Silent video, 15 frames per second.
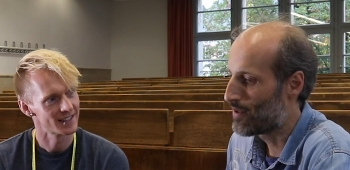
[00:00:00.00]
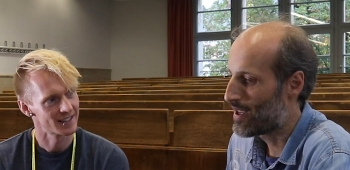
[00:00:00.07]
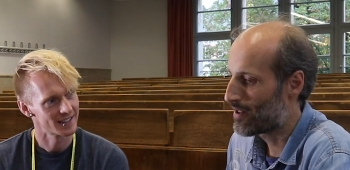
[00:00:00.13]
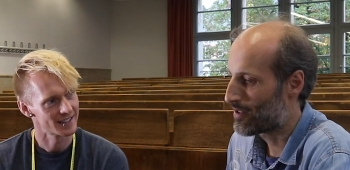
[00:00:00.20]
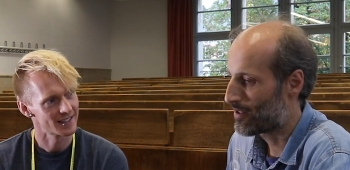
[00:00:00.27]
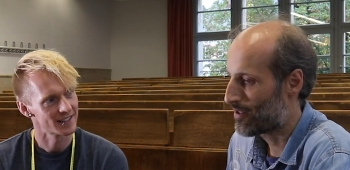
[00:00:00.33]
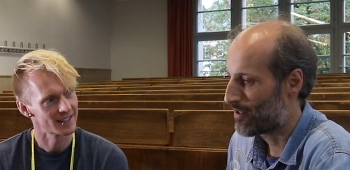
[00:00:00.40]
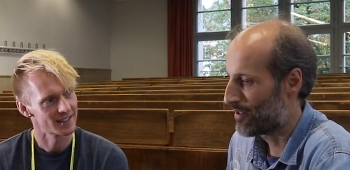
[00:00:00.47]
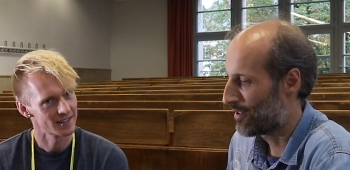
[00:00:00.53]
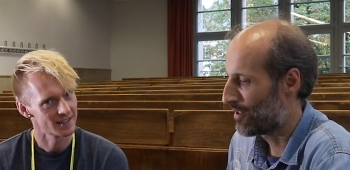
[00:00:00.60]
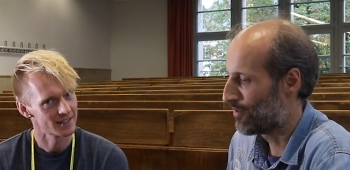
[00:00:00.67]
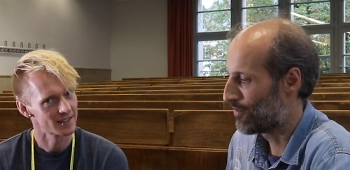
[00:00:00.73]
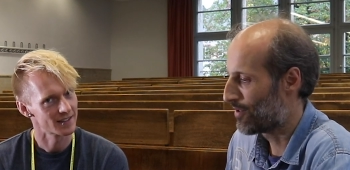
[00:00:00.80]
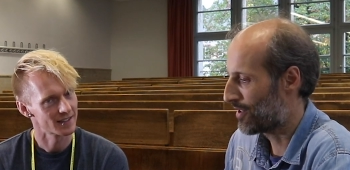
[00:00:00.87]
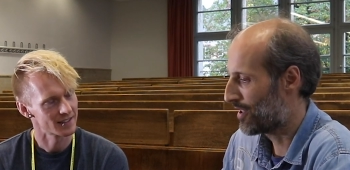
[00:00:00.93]
Speaker 1: we are
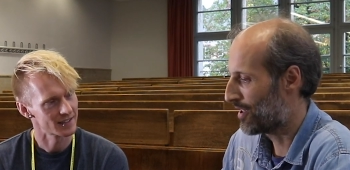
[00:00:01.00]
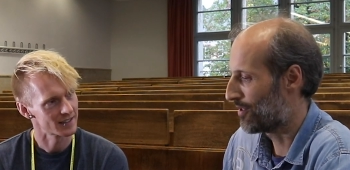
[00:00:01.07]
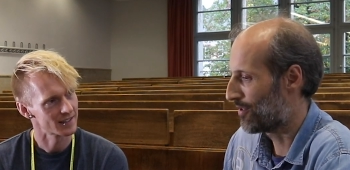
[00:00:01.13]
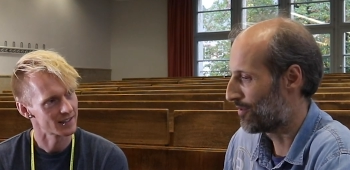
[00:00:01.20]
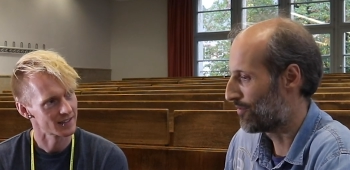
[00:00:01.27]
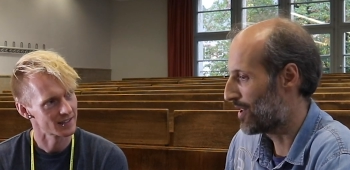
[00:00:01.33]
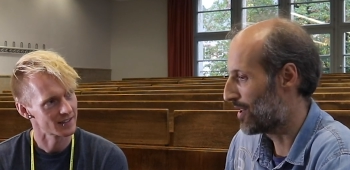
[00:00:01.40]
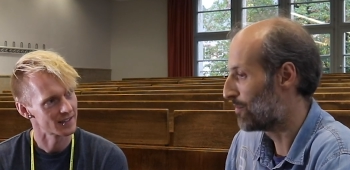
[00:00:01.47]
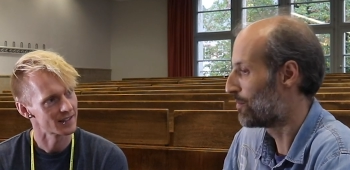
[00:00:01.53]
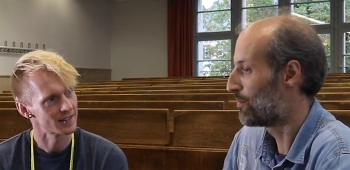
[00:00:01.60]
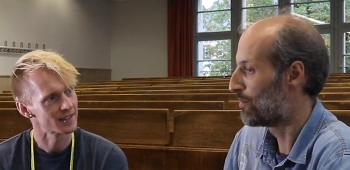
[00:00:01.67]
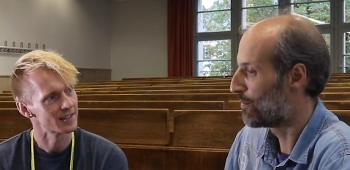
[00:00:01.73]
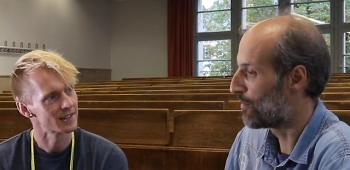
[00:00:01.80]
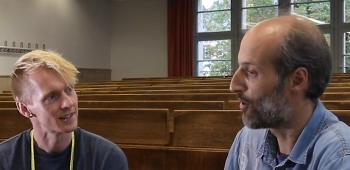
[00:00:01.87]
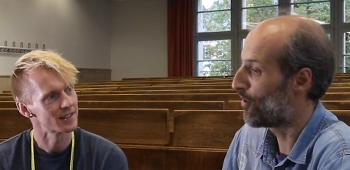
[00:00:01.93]
currently working on, well,
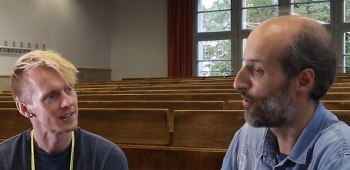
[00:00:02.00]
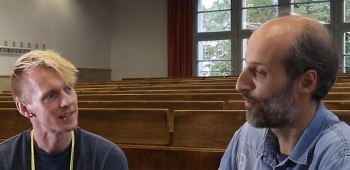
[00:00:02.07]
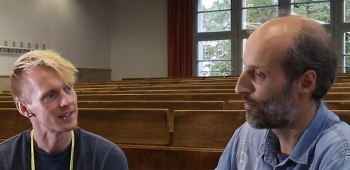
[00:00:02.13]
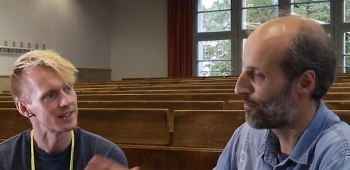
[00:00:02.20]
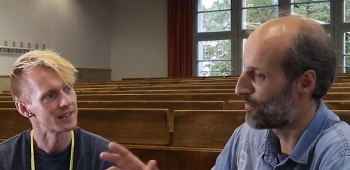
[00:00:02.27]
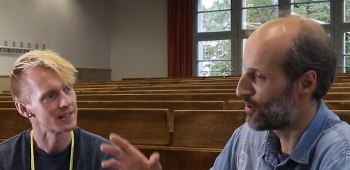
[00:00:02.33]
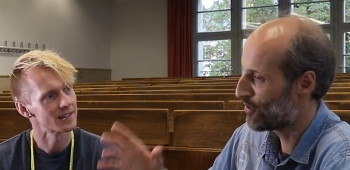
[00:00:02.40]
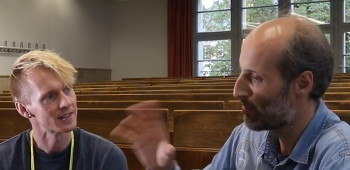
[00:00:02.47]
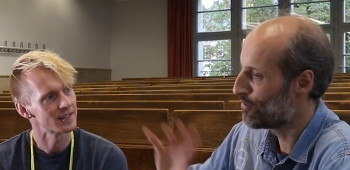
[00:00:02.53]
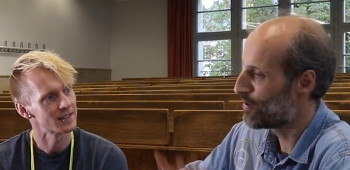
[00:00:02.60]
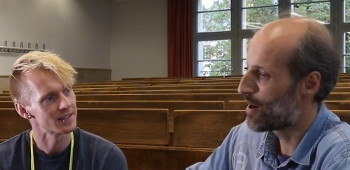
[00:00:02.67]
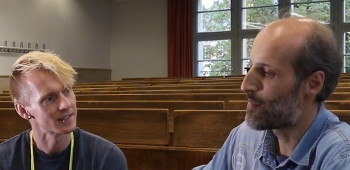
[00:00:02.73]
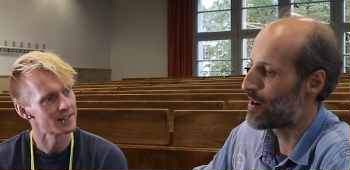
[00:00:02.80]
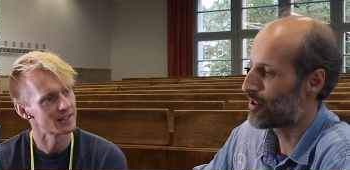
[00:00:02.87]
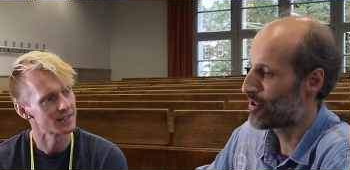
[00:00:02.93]
both the
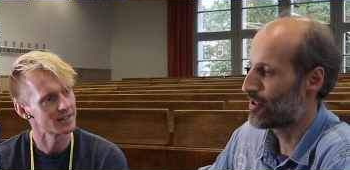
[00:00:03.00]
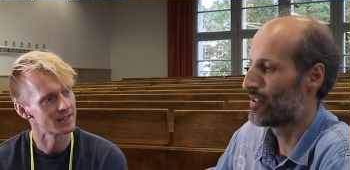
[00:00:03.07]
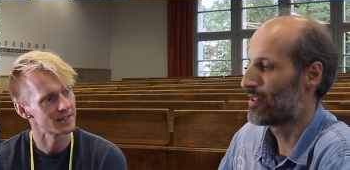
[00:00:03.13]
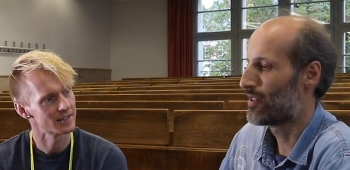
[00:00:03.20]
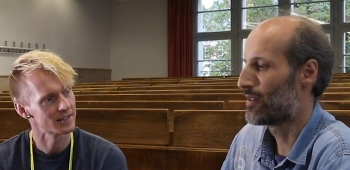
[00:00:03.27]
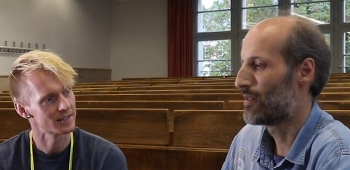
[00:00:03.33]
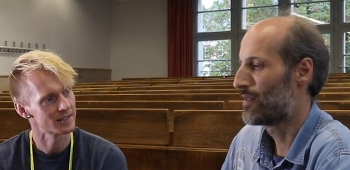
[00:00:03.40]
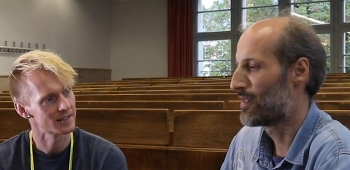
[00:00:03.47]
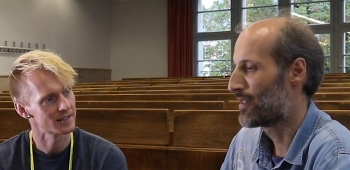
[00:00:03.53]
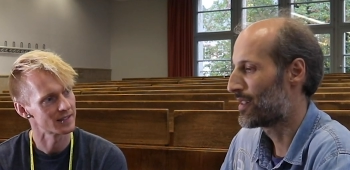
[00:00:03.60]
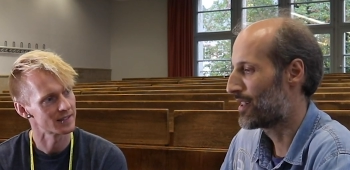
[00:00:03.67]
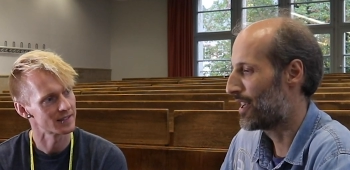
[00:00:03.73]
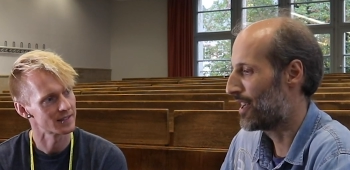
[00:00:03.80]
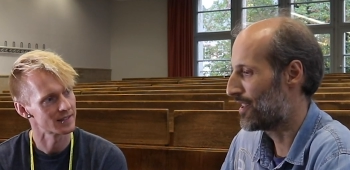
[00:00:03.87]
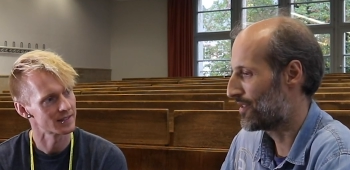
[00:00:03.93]
two-dimensional
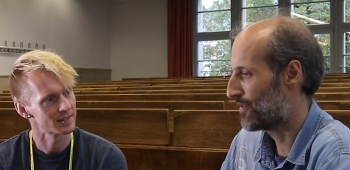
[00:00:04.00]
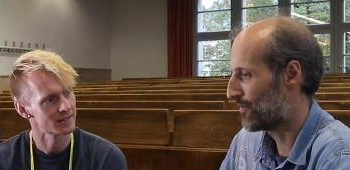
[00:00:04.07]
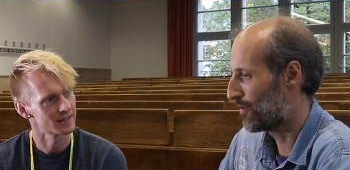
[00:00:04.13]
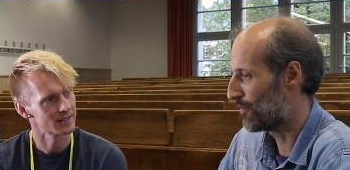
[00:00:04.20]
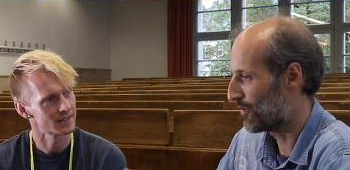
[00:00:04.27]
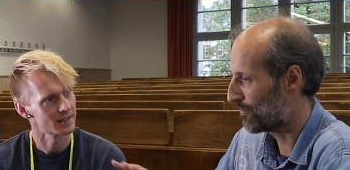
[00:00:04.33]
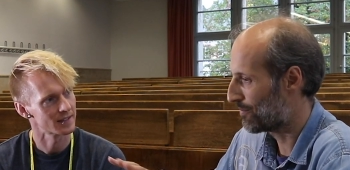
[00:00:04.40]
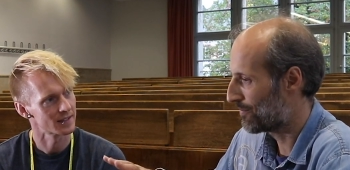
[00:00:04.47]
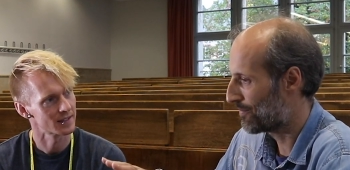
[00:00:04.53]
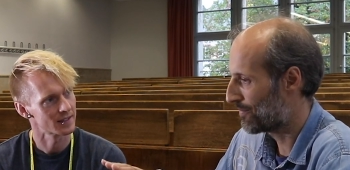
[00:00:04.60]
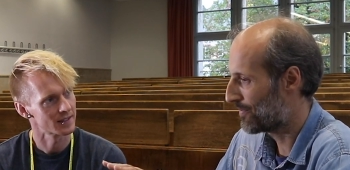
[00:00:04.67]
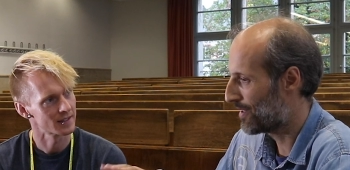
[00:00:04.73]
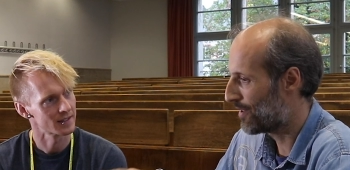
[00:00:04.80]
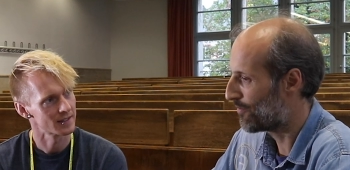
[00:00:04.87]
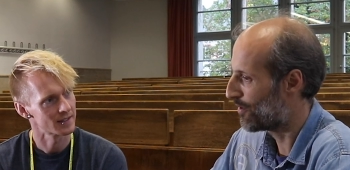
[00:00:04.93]
case from a
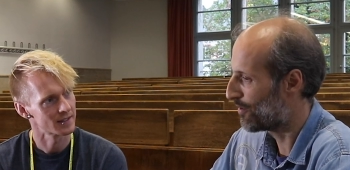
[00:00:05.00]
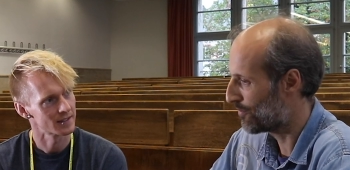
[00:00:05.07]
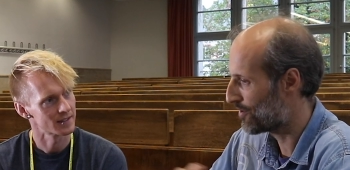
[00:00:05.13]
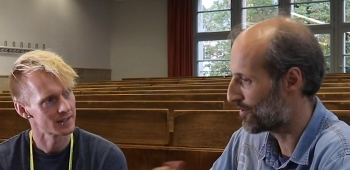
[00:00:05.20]
different